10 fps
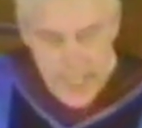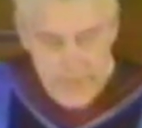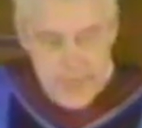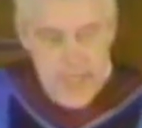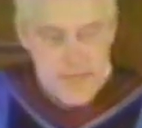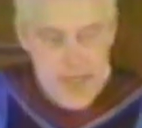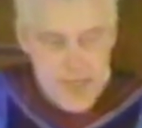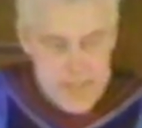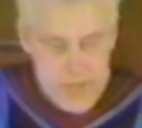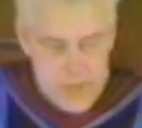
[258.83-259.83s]
life, the
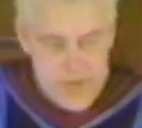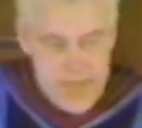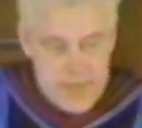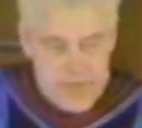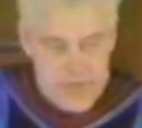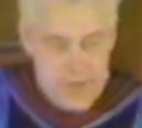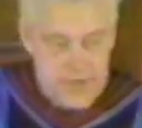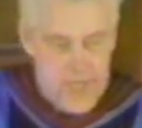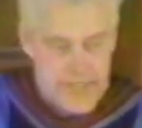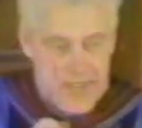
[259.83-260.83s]
ultimate
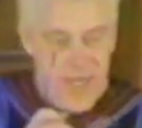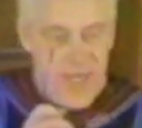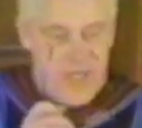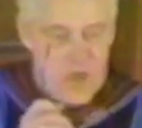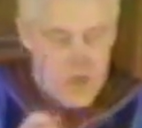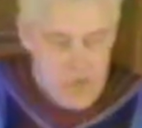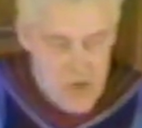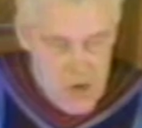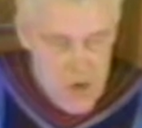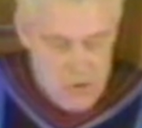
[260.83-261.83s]
truth is it's who
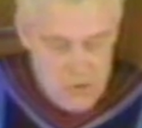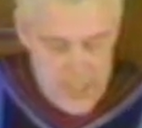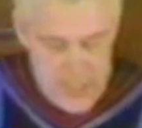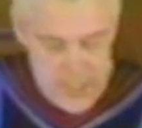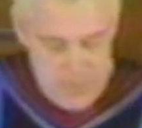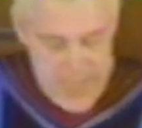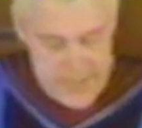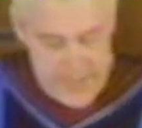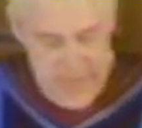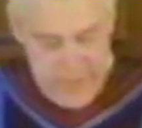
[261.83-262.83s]
you know that
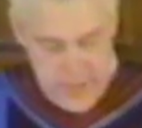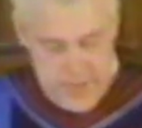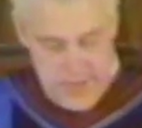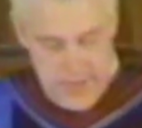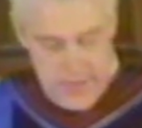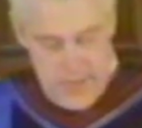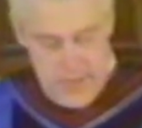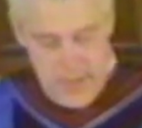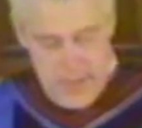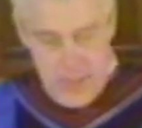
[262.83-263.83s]
makes the difference.
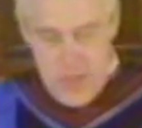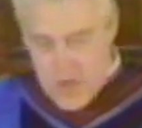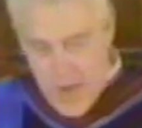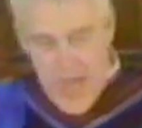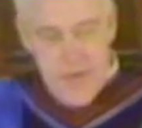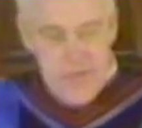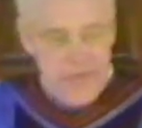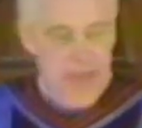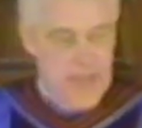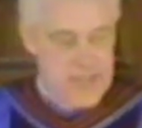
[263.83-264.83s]
You have the
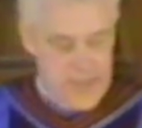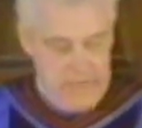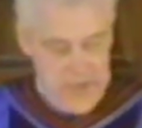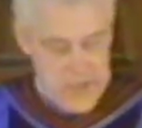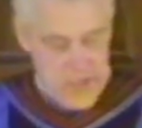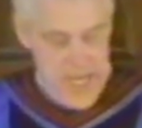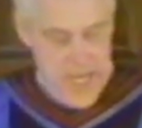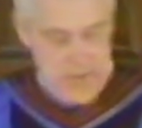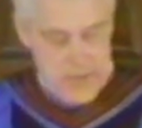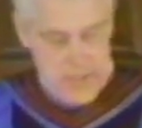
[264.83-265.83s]
facts and the figures
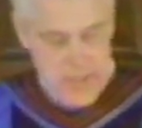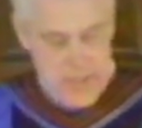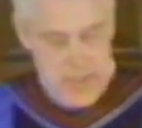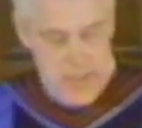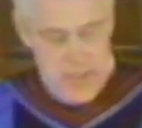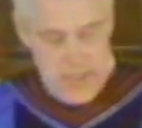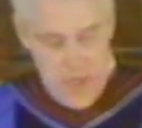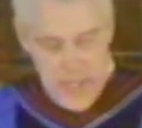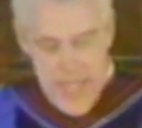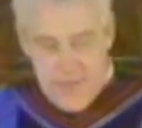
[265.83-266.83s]
now. And
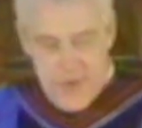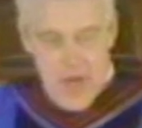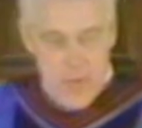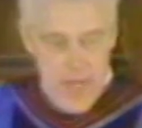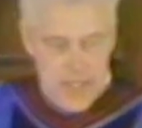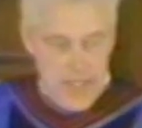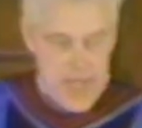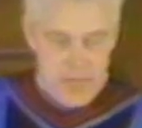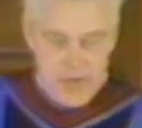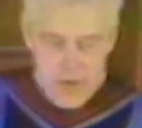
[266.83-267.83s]
all that's very well,
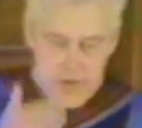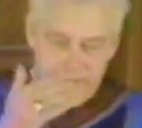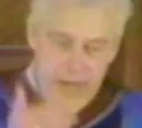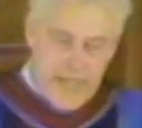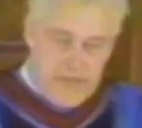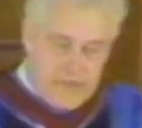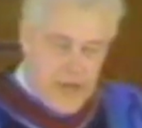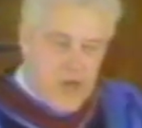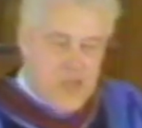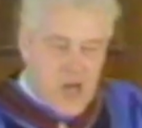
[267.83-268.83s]
but those facts and
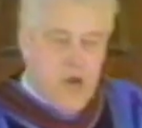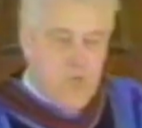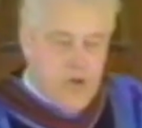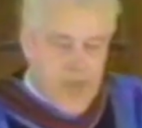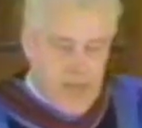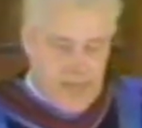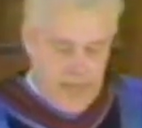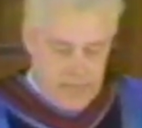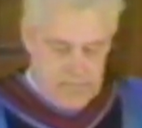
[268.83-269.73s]
figures are not worth anything